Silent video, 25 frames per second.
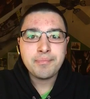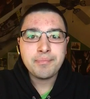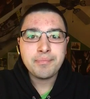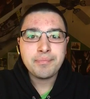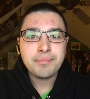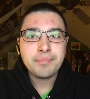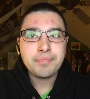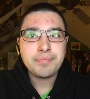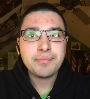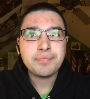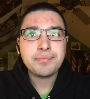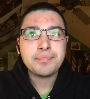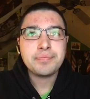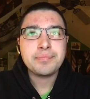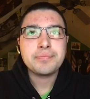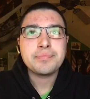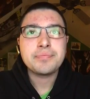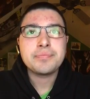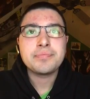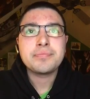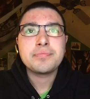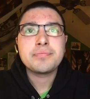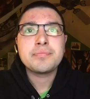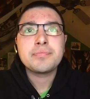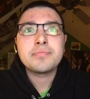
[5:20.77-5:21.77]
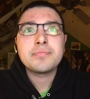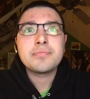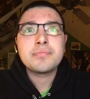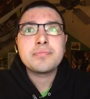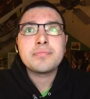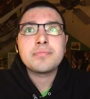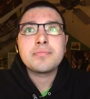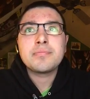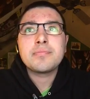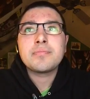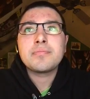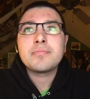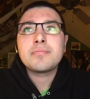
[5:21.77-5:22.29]

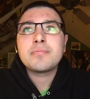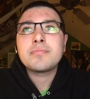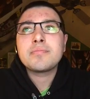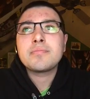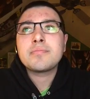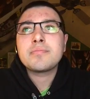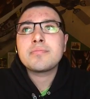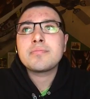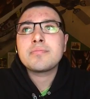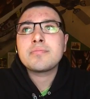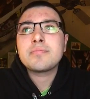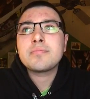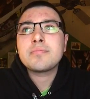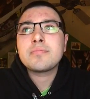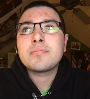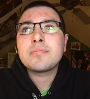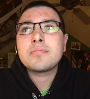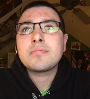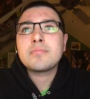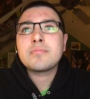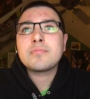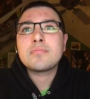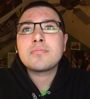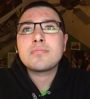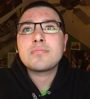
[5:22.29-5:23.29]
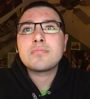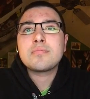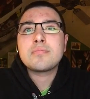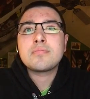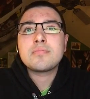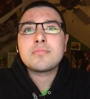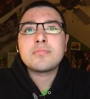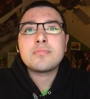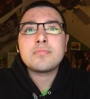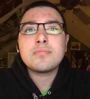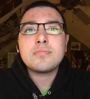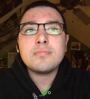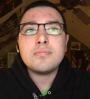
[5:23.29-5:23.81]

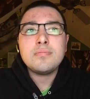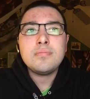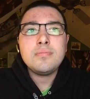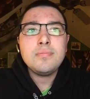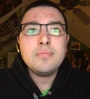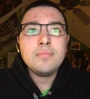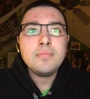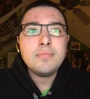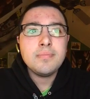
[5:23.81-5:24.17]
Nothing is said.